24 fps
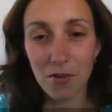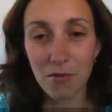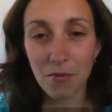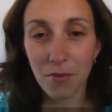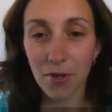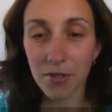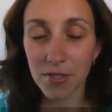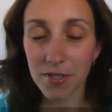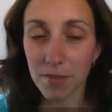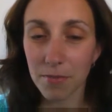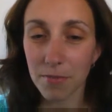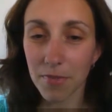who
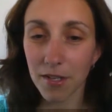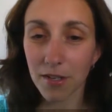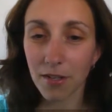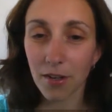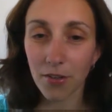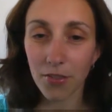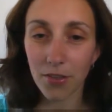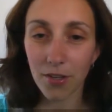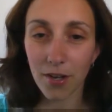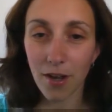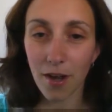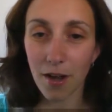wrote something
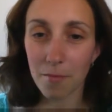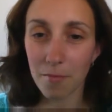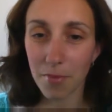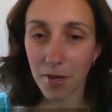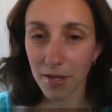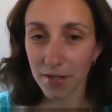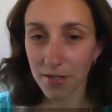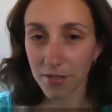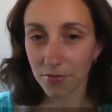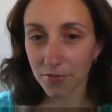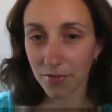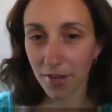called The
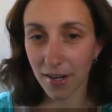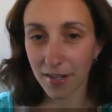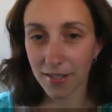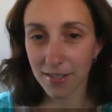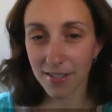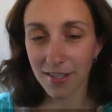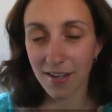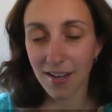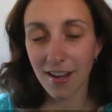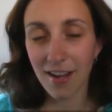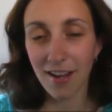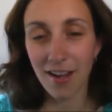Compound
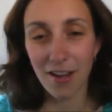Effect.